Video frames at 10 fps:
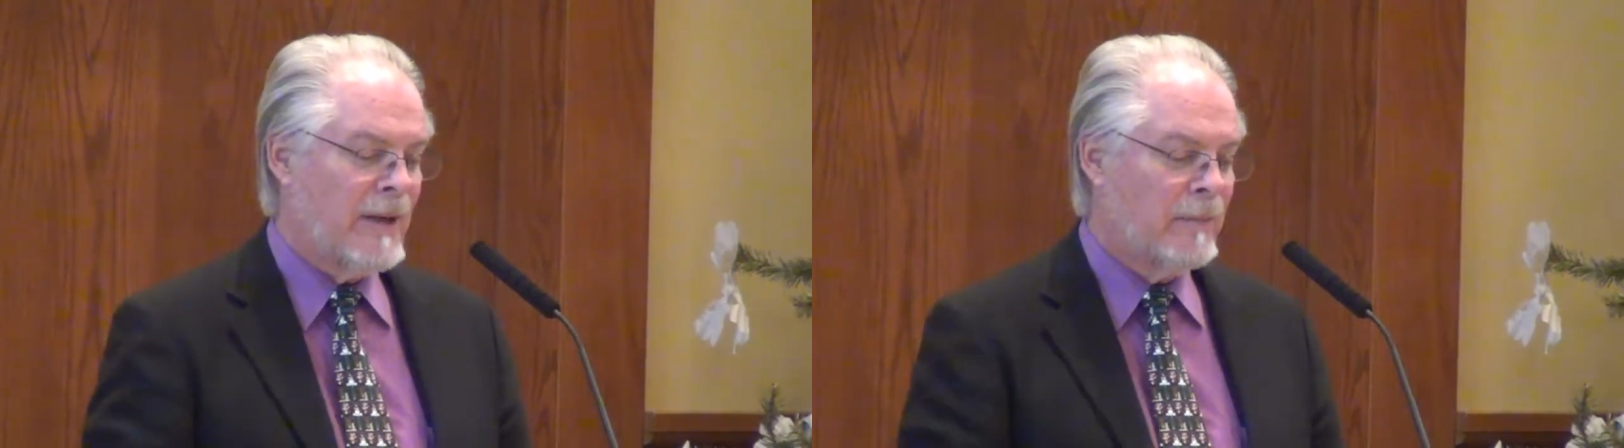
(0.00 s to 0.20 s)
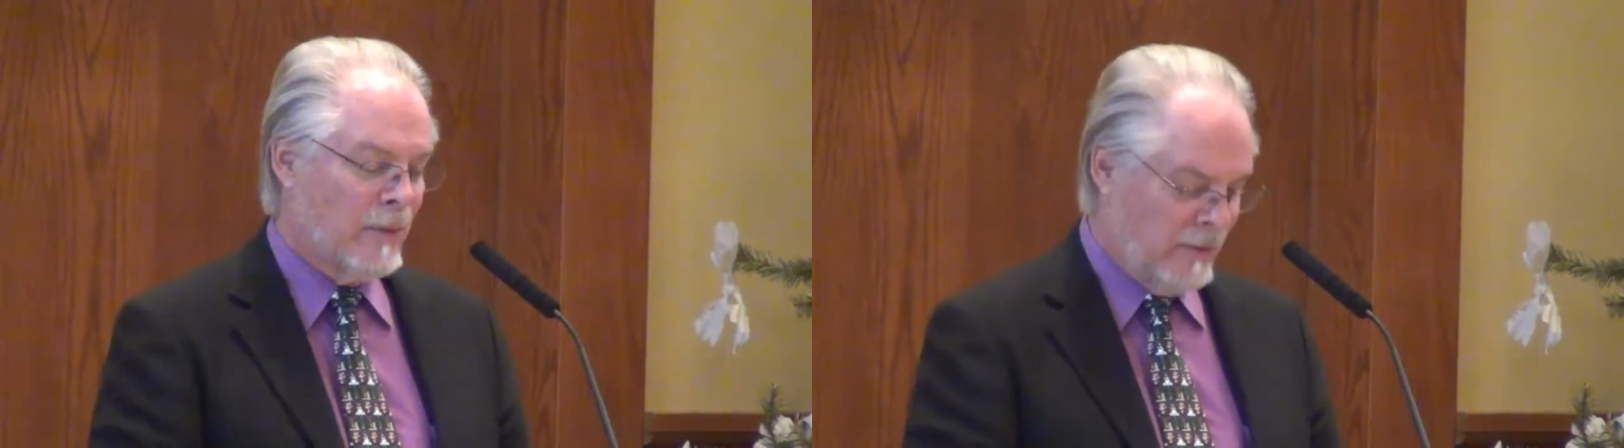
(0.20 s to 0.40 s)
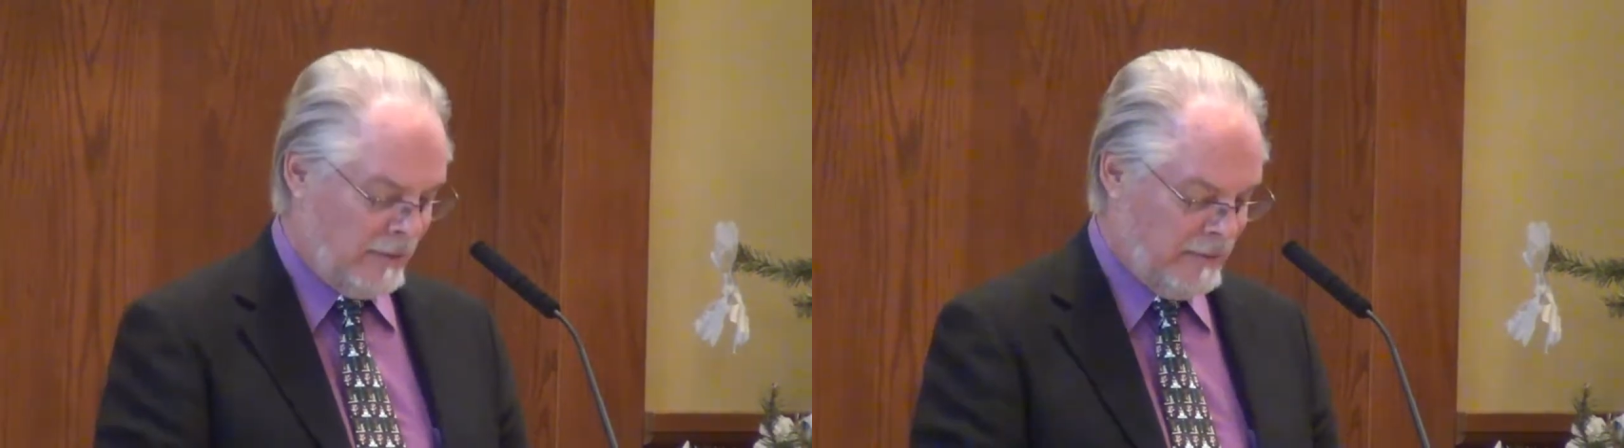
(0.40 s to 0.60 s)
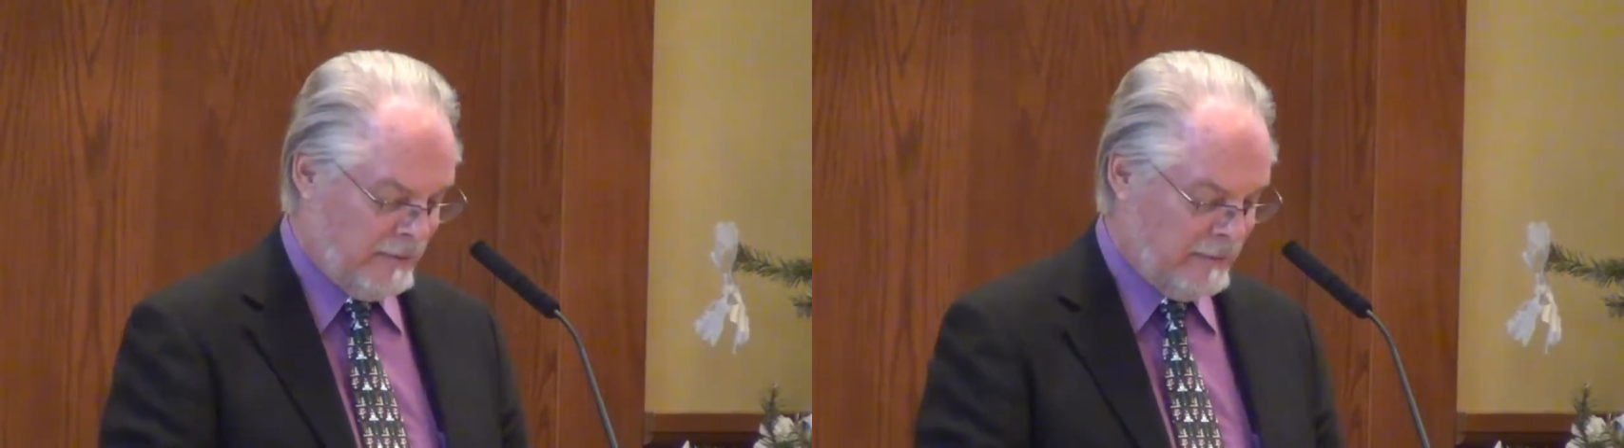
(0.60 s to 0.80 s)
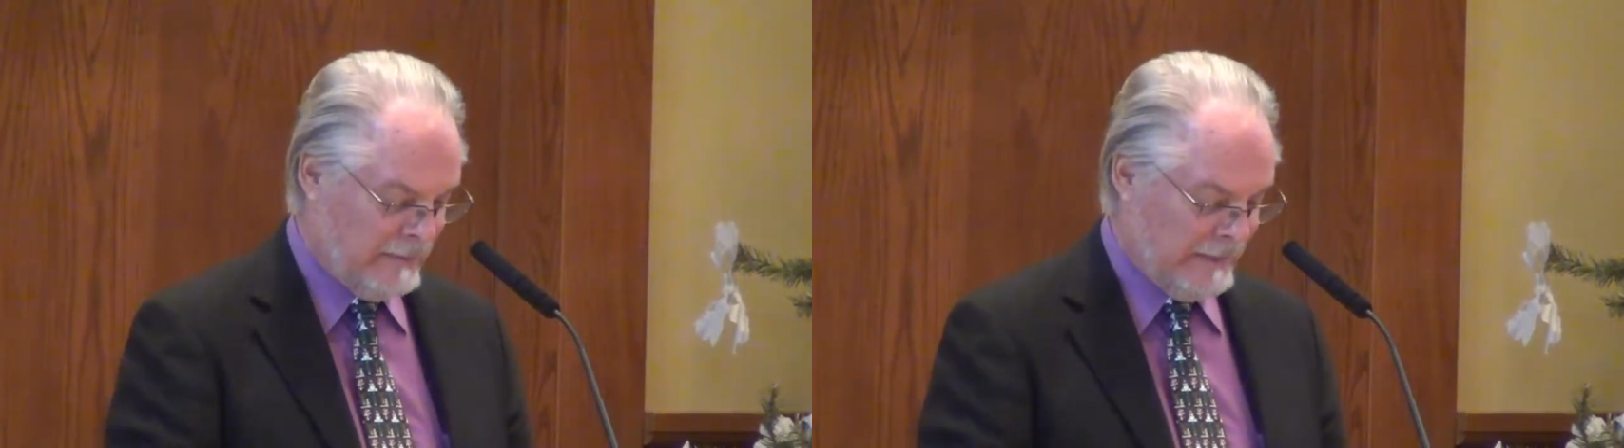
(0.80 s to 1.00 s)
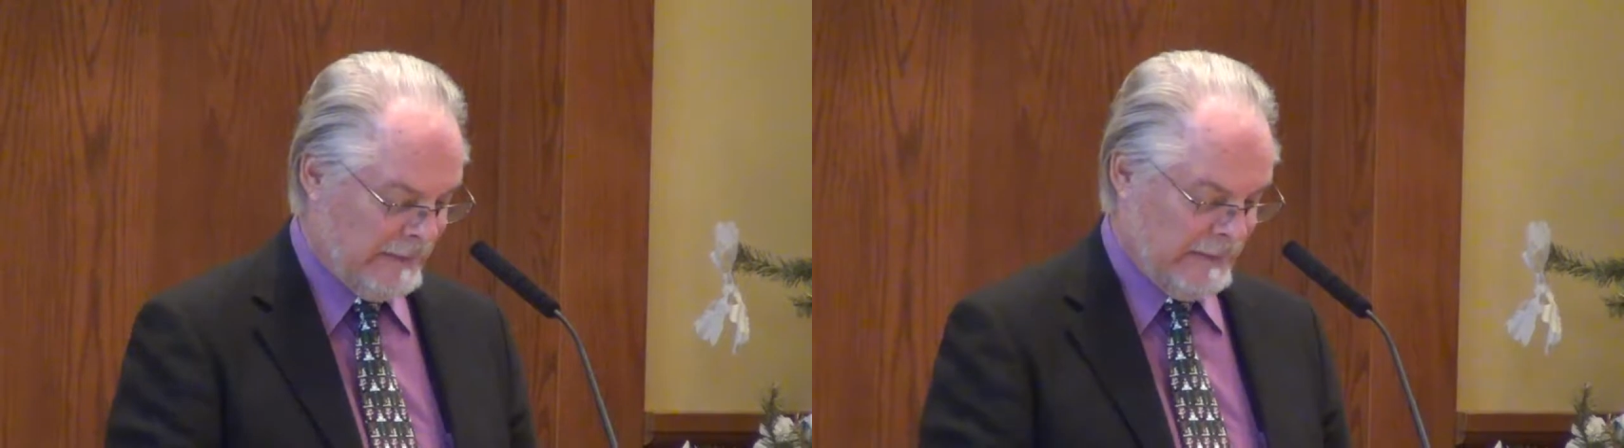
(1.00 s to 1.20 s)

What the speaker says: people